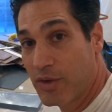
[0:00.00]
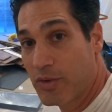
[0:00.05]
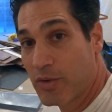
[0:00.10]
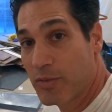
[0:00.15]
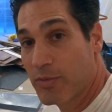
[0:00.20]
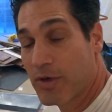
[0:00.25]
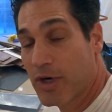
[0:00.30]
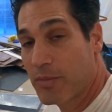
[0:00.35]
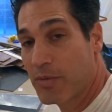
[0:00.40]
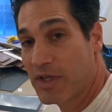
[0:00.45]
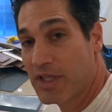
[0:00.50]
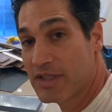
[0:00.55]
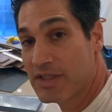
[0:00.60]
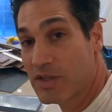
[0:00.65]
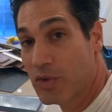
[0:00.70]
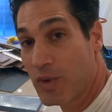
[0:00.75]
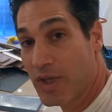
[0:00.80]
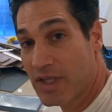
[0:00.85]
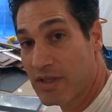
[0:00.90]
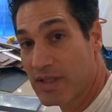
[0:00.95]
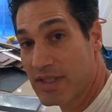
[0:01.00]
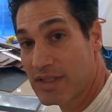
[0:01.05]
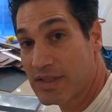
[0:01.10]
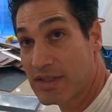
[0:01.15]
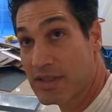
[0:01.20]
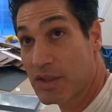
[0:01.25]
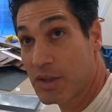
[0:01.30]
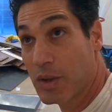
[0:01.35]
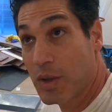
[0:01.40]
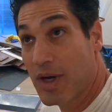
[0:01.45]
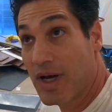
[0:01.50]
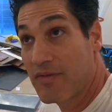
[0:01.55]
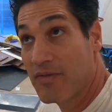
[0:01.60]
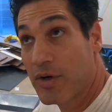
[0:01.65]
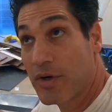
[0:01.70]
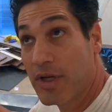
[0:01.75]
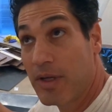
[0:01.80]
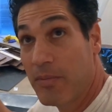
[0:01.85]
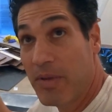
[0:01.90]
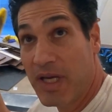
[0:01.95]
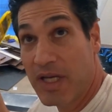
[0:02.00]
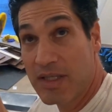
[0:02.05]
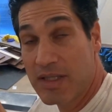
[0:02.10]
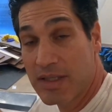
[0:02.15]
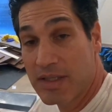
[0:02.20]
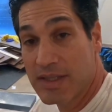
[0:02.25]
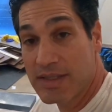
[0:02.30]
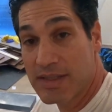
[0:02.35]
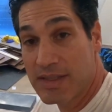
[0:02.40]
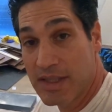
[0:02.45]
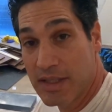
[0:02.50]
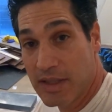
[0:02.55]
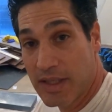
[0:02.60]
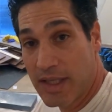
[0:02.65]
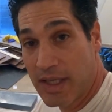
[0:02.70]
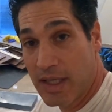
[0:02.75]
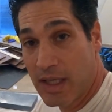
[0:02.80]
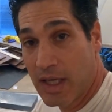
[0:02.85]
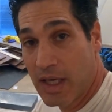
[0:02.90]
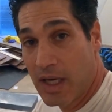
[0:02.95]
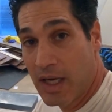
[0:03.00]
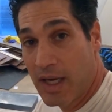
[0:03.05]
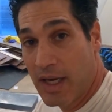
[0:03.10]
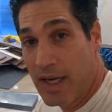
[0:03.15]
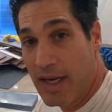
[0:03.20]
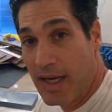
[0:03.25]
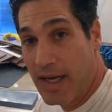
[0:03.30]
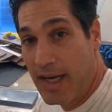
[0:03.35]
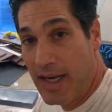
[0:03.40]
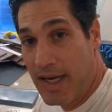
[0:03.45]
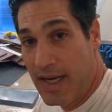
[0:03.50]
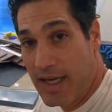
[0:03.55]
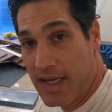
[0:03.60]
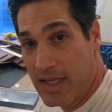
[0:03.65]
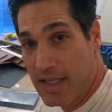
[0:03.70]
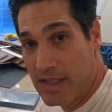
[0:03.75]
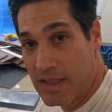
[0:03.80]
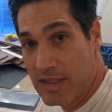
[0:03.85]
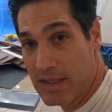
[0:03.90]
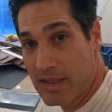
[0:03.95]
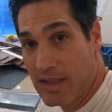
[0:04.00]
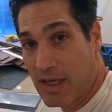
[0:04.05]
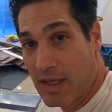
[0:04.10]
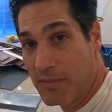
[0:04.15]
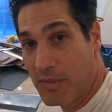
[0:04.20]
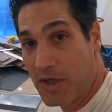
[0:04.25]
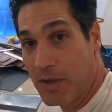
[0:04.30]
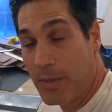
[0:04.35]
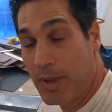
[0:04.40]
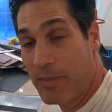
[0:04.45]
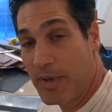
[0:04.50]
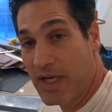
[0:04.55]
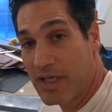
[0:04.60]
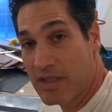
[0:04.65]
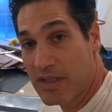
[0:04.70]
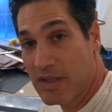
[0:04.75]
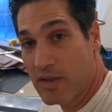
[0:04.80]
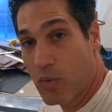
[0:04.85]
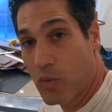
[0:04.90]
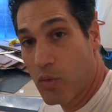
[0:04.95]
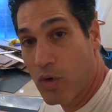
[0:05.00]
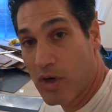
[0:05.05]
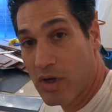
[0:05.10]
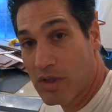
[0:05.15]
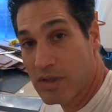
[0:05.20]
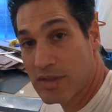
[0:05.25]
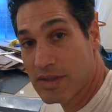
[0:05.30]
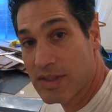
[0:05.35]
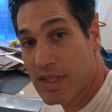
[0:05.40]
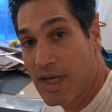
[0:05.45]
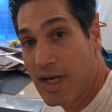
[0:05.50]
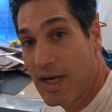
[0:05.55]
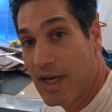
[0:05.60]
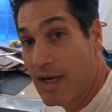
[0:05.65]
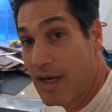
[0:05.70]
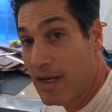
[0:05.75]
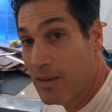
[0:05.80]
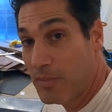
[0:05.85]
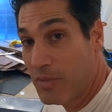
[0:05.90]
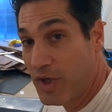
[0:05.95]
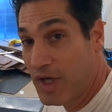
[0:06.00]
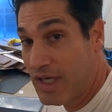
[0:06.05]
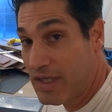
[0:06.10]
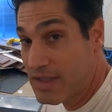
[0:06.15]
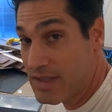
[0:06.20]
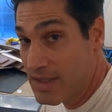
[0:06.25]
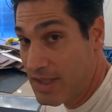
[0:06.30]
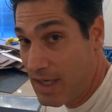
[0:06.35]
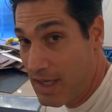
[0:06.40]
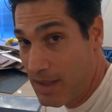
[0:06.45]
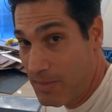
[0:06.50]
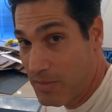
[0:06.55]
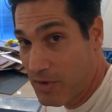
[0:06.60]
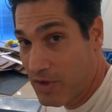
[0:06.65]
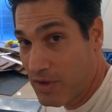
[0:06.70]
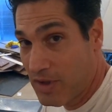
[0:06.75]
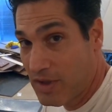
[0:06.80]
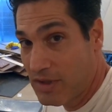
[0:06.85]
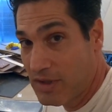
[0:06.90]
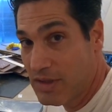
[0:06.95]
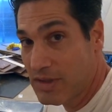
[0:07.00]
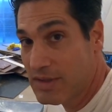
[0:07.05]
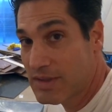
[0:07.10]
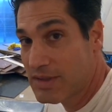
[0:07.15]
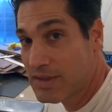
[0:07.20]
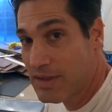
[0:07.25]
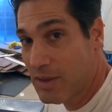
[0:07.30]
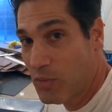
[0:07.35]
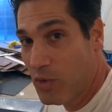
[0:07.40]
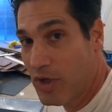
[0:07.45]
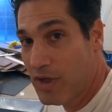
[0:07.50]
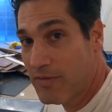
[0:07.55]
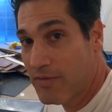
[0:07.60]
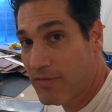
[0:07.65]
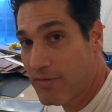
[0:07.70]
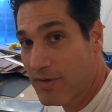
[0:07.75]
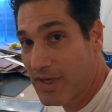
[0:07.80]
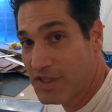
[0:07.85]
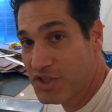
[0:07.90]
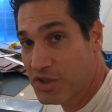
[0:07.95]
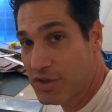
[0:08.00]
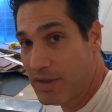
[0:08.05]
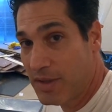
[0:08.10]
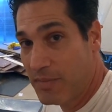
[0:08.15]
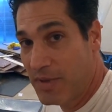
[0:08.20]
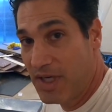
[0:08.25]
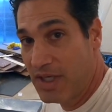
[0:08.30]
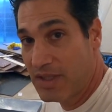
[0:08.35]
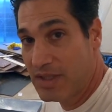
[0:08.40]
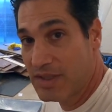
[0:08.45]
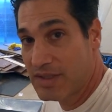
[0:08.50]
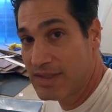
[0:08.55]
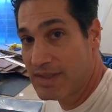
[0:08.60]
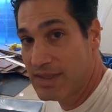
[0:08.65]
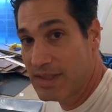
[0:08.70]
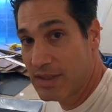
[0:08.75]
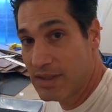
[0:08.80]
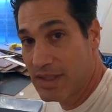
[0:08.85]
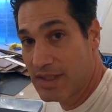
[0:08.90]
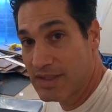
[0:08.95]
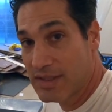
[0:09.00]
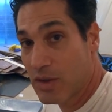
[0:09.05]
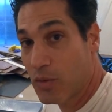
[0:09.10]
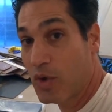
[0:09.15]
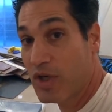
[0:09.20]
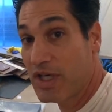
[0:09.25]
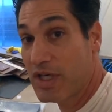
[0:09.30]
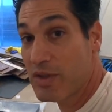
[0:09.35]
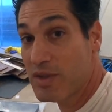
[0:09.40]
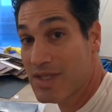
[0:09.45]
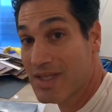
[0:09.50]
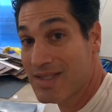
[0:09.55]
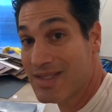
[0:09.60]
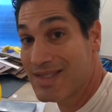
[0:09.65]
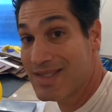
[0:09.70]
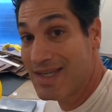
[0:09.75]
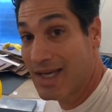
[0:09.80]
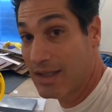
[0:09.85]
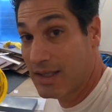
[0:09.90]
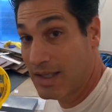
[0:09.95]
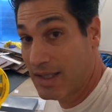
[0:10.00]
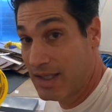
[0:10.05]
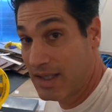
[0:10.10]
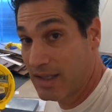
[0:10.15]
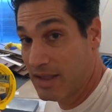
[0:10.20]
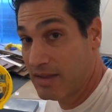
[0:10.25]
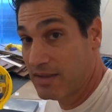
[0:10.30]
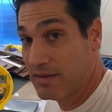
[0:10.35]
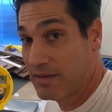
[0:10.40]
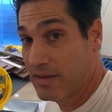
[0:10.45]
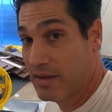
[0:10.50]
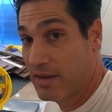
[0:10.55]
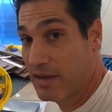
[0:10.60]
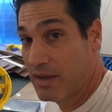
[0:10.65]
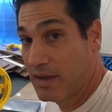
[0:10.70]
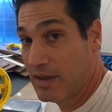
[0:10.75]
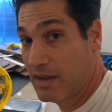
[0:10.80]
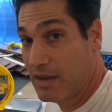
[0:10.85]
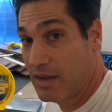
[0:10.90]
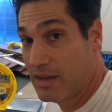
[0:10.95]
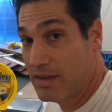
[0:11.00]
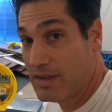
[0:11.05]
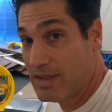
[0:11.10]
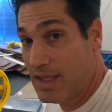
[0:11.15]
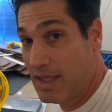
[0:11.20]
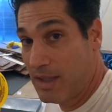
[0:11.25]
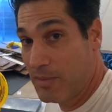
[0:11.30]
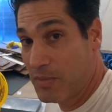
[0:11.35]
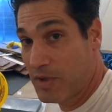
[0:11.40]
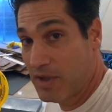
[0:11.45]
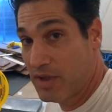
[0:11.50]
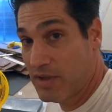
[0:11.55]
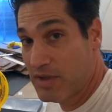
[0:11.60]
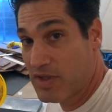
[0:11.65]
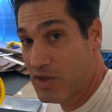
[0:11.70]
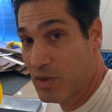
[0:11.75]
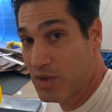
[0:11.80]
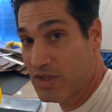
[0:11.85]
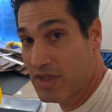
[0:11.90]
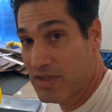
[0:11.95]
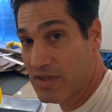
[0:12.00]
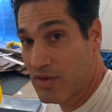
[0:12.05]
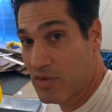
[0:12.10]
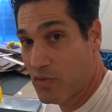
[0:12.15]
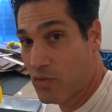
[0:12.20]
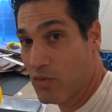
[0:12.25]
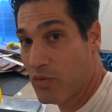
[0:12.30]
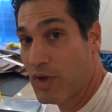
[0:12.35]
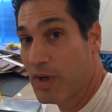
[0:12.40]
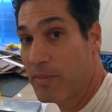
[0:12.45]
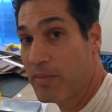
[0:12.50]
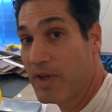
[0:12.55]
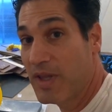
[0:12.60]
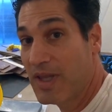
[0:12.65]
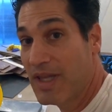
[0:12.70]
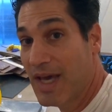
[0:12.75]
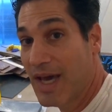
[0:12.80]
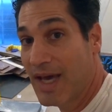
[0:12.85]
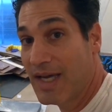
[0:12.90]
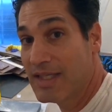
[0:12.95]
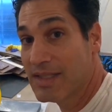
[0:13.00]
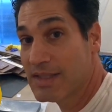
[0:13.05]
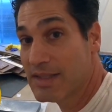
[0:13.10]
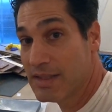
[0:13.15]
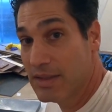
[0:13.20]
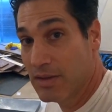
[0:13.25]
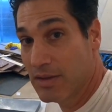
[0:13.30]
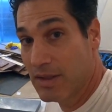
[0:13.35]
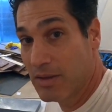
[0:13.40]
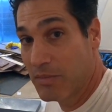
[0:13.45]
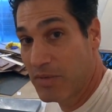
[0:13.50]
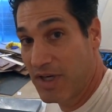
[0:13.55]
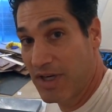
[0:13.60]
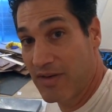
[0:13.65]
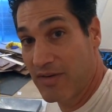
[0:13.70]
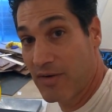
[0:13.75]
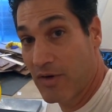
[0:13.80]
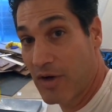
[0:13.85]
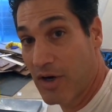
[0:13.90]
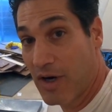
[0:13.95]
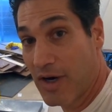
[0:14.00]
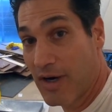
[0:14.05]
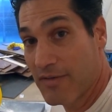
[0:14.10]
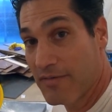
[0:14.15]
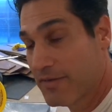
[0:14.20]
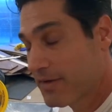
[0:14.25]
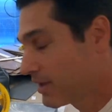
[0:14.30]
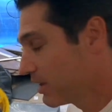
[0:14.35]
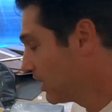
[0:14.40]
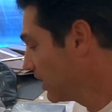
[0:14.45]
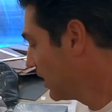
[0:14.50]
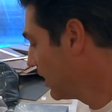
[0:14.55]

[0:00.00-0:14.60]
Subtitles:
go through properties quickly, so I've already painted the ceiling, and now I'm going to be painting the walls. I'm putting tape on somewhat freshly painted ceilings. I want to use a delicate tape so it doesn't rip that ceiling paint off.